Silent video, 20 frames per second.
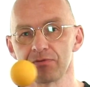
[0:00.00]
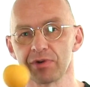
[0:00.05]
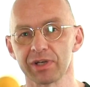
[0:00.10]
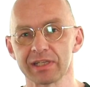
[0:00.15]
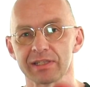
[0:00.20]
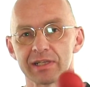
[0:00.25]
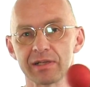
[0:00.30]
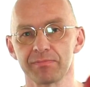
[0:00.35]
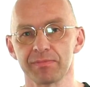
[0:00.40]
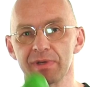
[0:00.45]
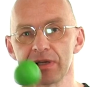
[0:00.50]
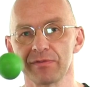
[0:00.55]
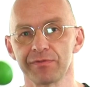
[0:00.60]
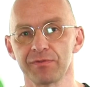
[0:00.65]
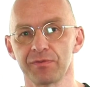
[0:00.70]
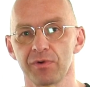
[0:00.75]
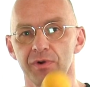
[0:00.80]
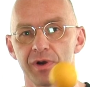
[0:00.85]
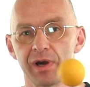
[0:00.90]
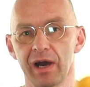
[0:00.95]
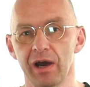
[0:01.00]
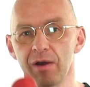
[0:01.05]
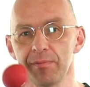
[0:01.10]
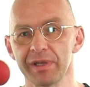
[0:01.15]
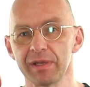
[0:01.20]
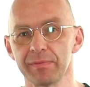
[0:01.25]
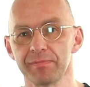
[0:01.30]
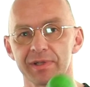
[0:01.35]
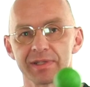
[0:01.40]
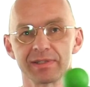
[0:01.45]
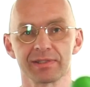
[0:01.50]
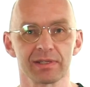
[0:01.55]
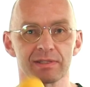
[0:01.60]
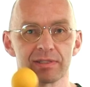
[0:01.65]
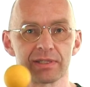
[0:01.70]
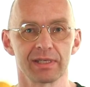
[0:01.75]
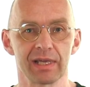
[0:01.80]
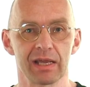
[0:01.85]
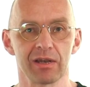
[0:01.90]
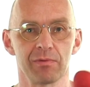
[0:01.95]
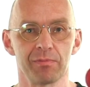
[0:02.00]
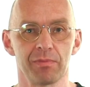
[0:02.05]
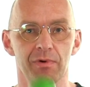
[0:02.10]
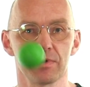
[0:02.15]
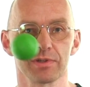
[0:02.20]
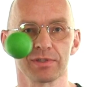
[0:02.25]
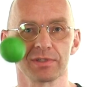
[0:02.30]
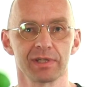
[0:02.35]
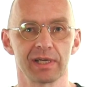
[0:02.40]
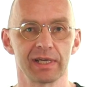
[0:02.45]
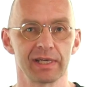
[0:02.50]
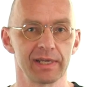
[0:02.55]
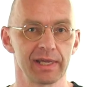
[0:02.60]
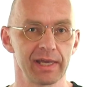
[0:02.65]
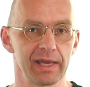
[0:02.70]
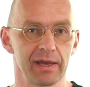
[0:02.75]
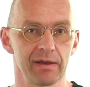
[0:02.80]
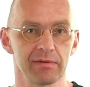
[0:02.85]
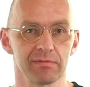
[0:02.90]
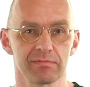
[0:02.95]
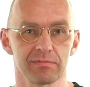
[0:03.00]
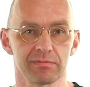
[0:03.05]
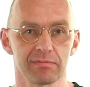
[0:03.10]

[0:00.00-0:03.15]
what does it mean for how many beats does the yellow ball stay in the air?